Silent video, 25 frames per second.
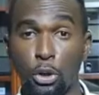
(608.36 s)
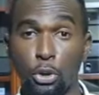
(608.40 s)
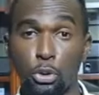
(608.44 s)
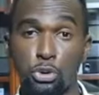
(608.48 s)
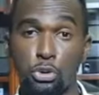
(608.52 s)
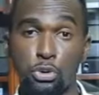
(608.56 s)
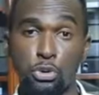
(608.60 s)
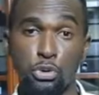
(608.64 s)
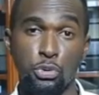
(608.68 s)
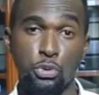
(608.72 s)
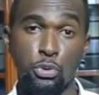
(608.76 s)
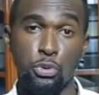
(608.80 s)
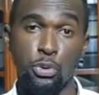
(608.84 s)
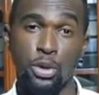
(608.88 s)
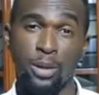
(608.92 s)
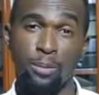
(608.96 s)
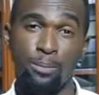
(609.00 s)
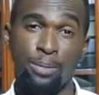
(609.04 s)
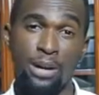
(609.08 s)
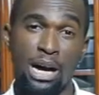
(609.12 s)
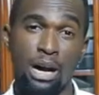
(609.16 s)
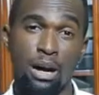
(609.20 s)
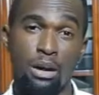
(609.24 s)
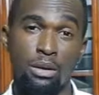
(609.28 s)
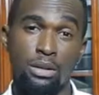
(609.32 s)
or two
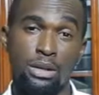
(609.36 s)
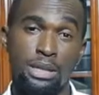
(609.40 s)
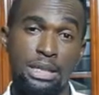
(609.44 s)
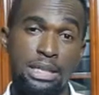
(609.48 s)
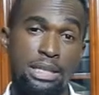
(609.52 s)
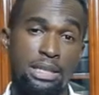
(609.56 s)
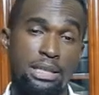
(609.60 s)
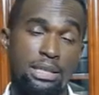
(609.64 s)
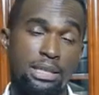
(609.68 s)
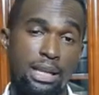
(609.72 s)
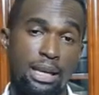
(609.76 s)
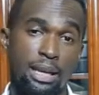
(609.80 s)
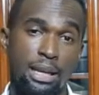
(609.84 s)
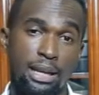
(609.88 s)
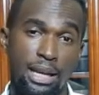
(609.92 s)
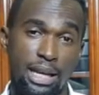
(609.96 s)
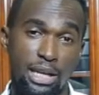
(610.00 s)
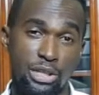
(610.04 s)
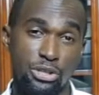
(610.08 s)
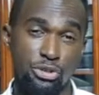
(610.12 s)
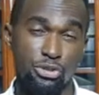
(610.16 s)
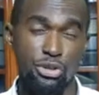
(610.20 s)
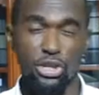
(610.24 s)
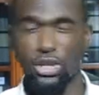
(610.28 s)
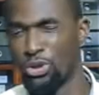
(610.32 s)
about this
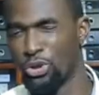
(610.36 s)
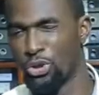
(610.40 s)
lesson. You can